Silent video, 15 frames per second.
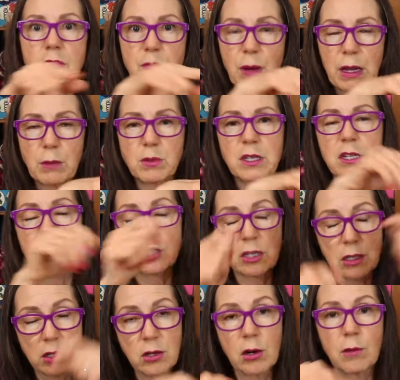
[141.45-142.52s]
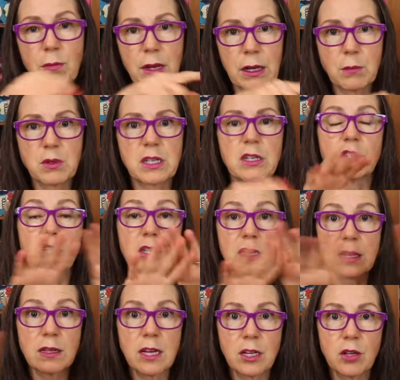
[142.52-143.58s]
pick up stitches, turn, pick up stitches,
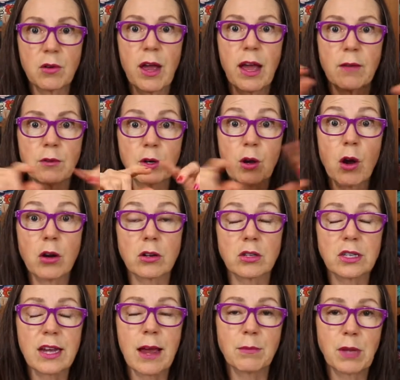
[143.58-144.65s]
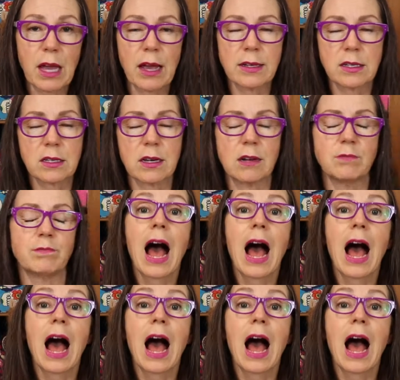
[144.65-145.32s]
and then you have your garter tab cast on.